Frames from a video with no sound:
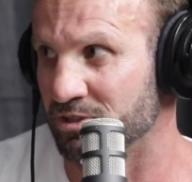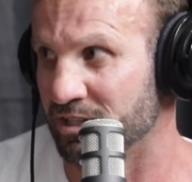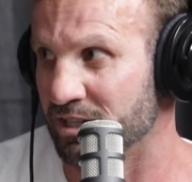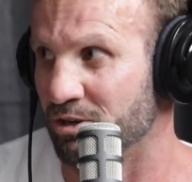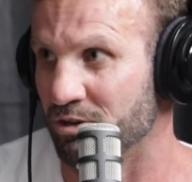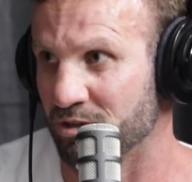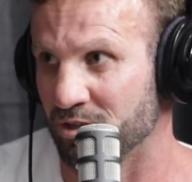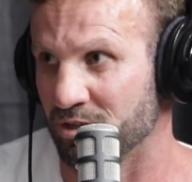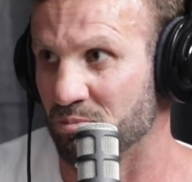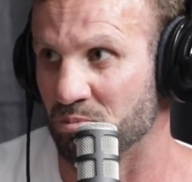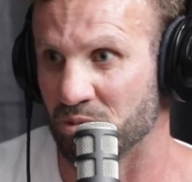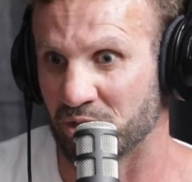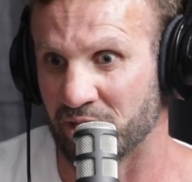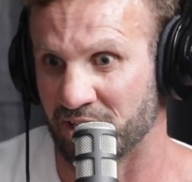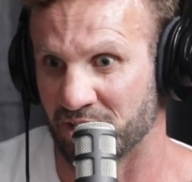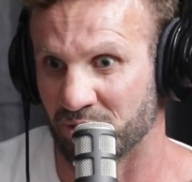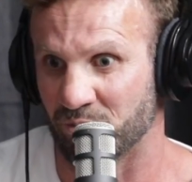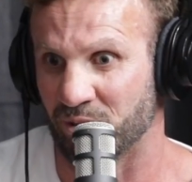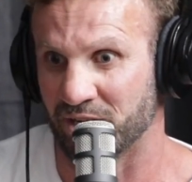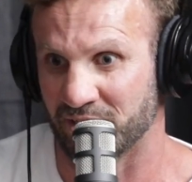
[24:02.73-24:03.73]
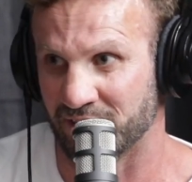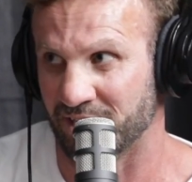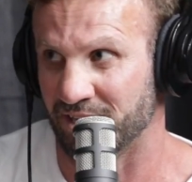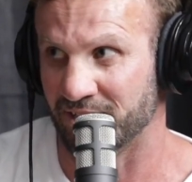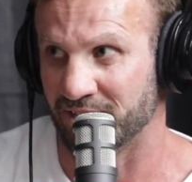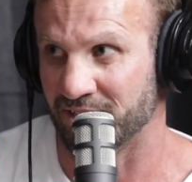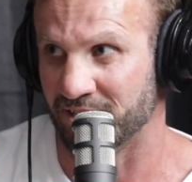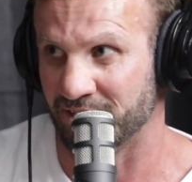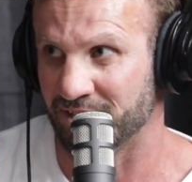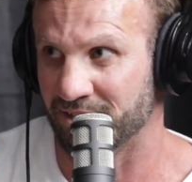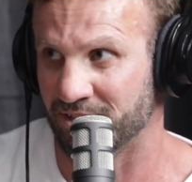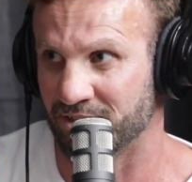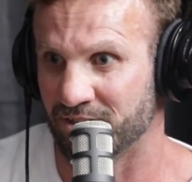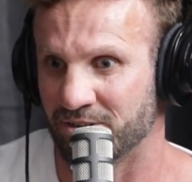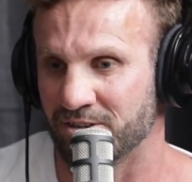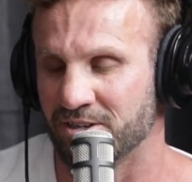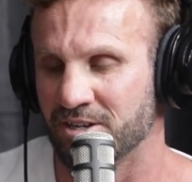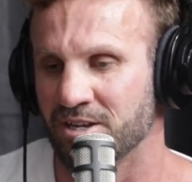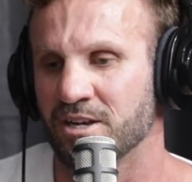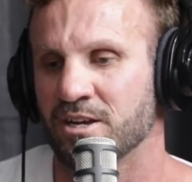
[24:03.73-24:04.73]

Yeah. They're not complaining about getting hit, you know.